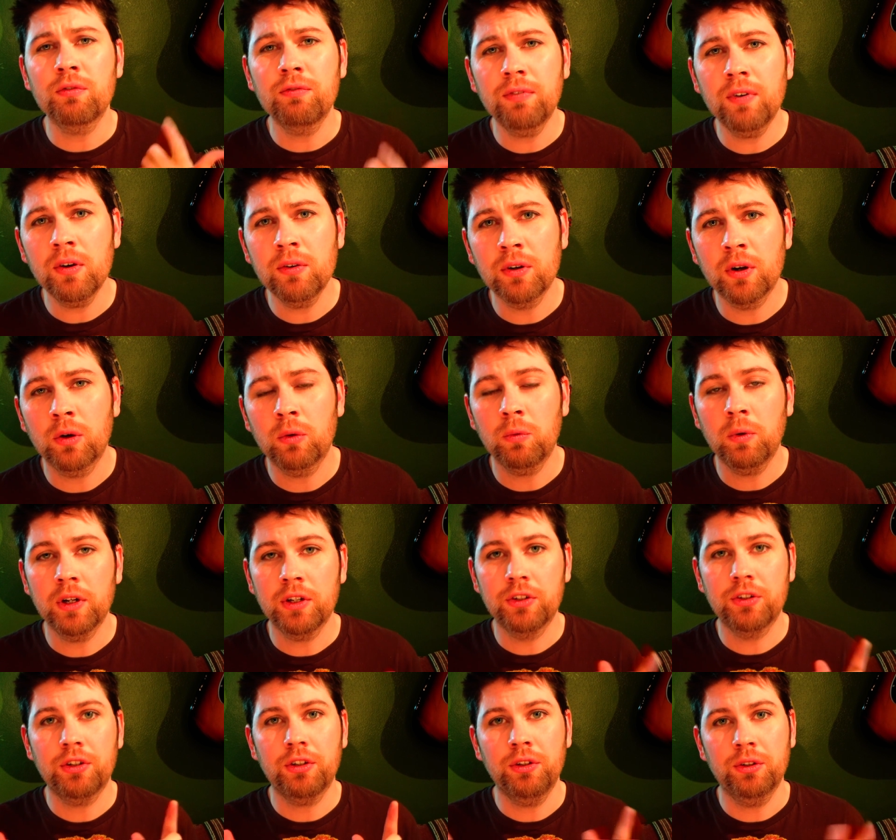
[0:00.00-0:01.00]
a photo,
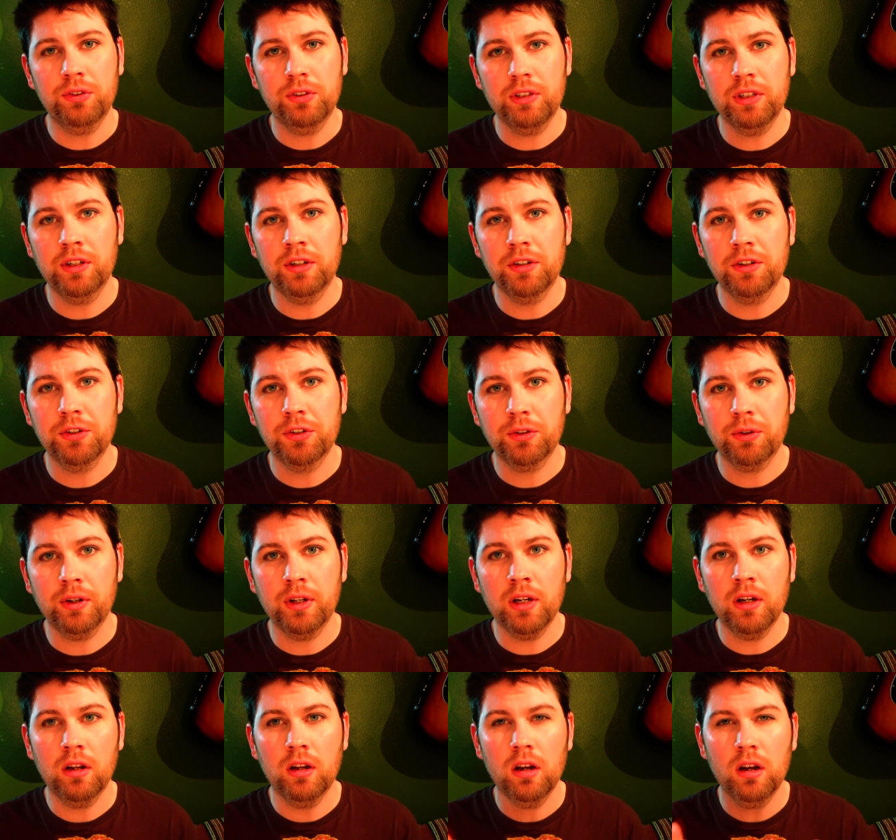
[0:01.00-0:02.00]
which you'll see on your
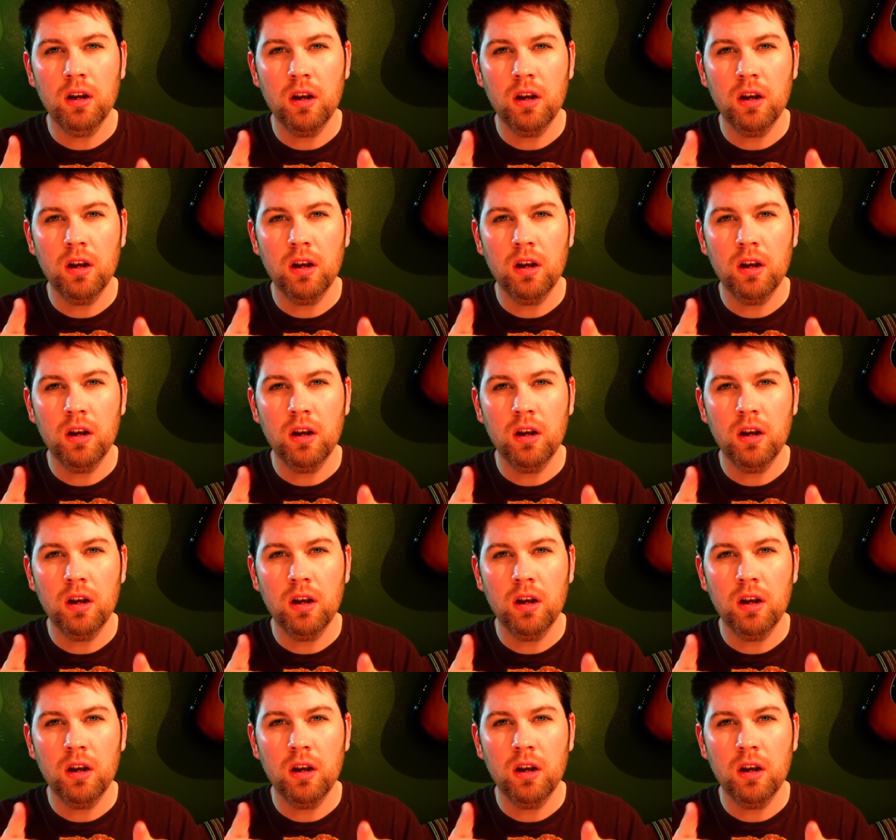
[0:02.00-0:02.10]
screen